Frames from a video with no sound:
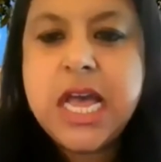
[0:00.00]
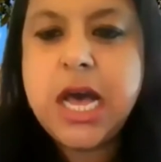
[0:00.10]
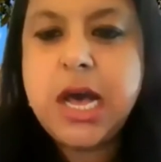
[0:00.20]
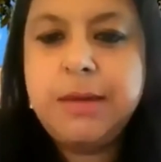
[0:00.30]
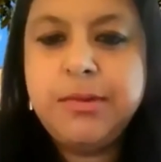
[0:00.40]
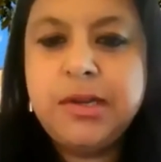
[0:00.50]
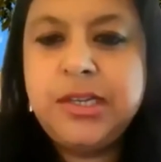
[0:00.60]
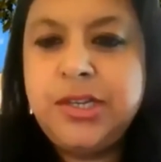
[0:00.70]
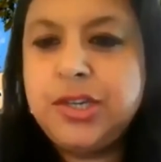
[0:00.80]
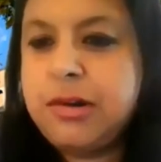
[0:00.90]
I'm going
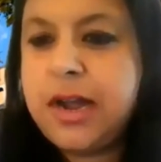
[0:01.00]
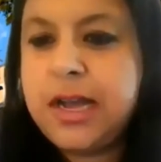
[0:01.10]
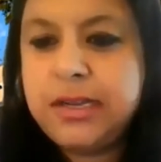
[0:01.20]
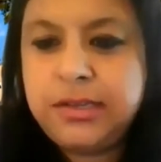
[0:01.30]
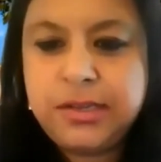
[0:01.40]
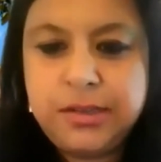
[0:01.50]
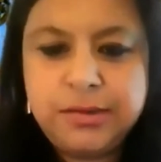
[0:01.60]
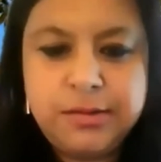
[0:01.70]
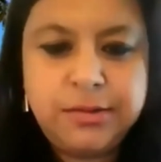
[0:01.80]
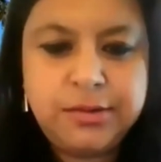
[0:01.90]
to try
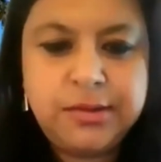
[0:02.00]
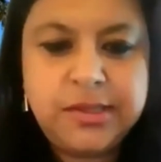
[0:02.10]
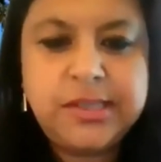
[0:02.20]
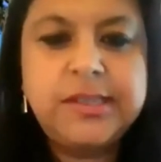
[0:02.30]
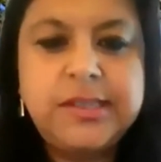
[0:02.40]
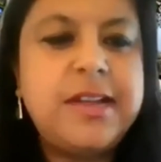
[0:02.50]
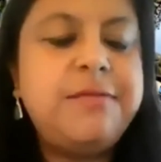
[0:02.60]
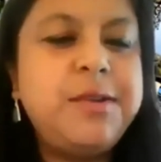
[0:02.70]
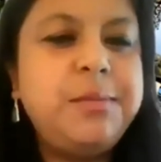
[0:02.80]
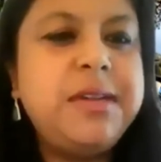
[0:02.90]
to do this in
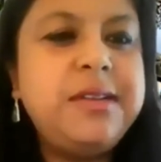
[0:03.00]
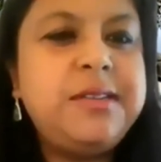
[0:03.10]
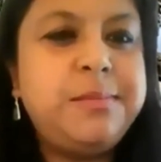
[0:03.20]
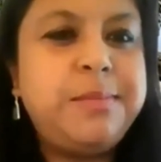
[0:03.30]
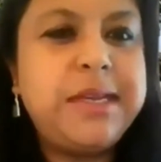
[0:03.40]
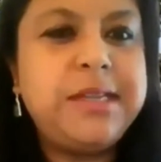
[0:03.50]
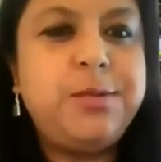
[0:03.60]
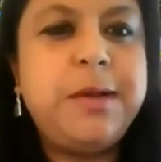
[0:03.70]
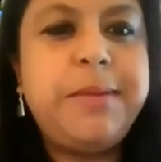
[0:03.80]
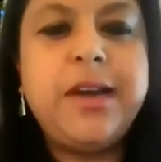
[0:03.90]
7 minutes, but it
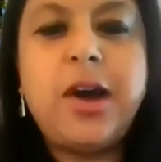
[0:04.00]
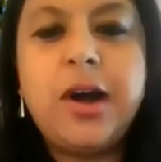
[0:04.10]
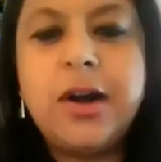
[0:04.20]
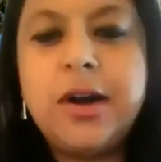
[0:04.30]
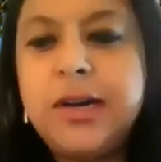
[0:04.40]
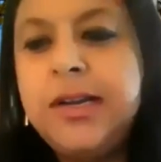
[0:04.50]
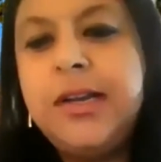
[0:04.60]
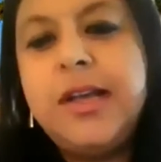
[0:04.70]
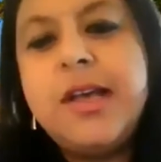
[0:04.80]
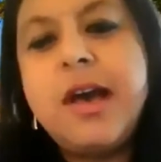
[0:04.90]
will be hard.
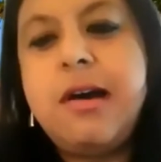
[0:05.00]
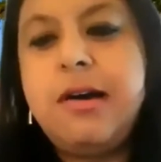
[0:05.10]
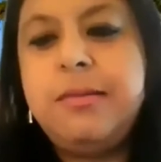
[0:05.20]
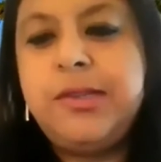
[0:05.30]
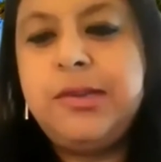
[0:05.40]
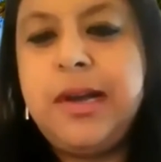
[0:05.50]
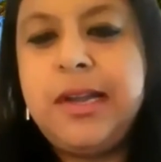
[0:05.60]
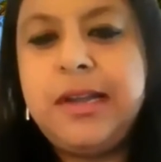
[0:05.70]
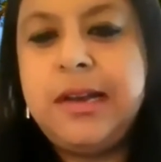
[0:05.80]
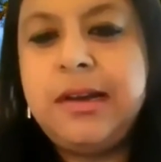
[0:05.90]
So
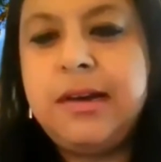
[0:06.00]
I